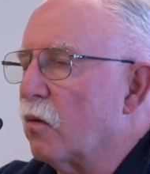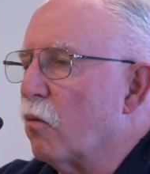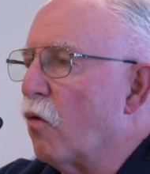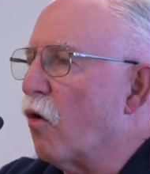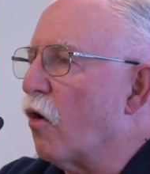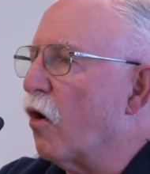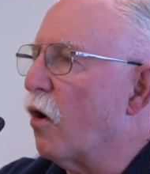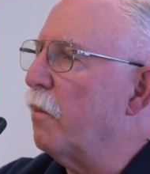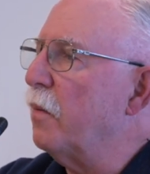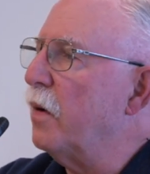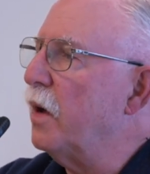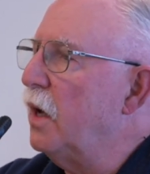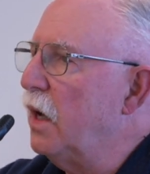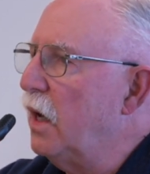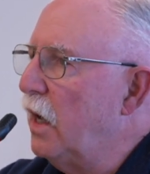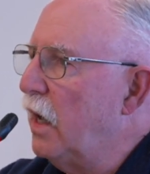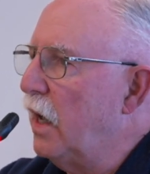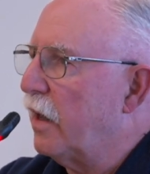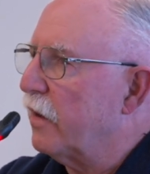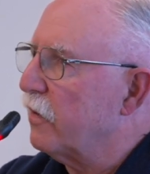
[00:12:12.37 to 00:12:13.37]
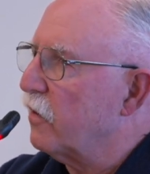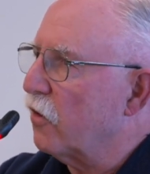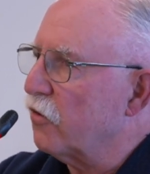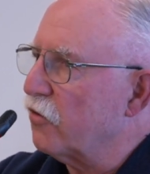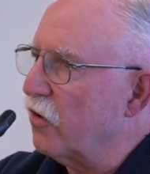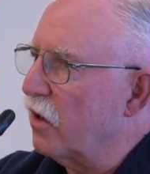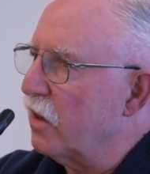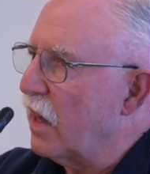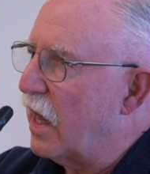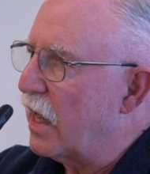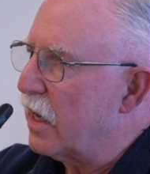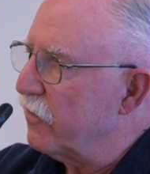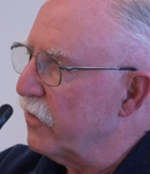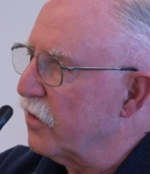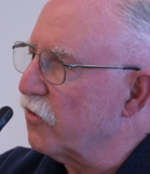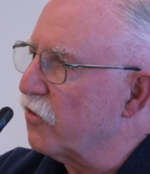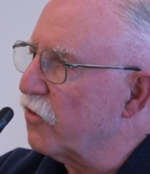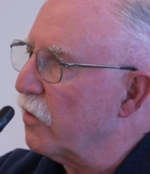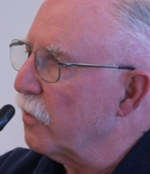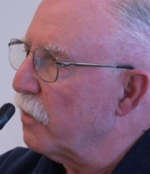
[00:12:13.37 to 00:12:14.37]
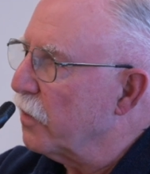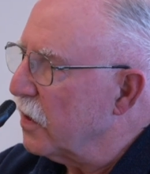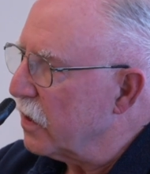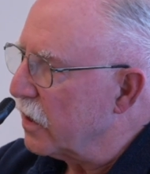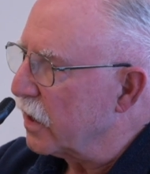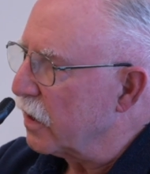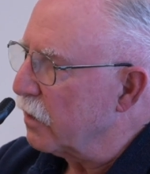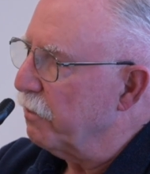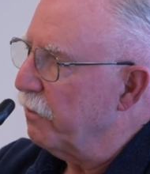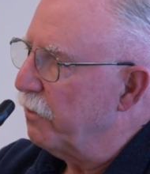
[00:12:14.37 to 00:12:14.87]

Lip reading: warm, and there's a lot of instability.